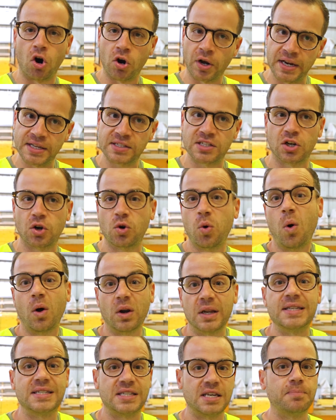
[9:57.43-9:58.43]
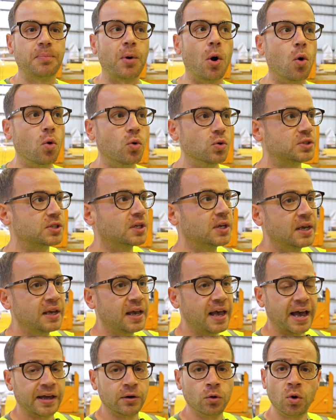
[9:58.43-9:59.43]
and it's a quality board,
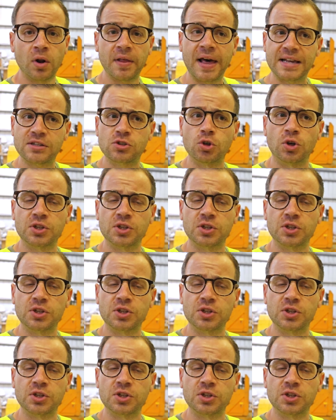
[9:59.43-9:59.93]
and all of that sort of